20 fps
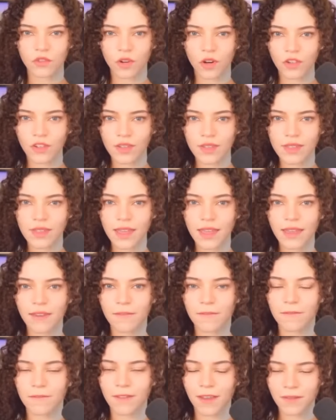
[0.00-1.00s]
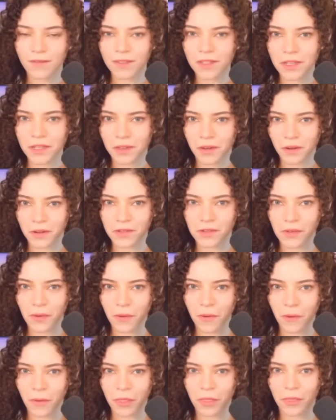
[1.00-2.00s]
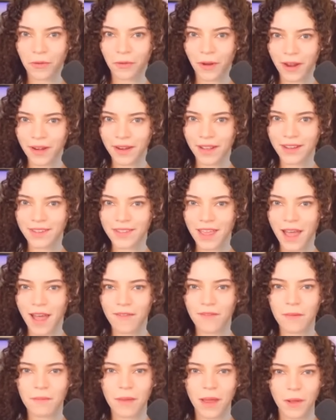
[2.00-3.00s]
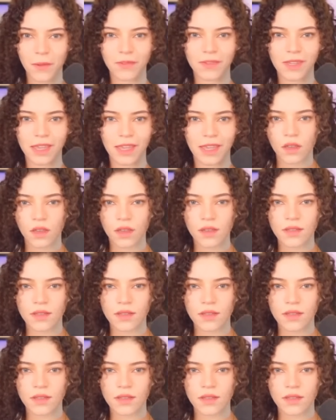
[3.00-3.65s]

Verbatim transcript: George is like 50 years old, threatening to have a melty.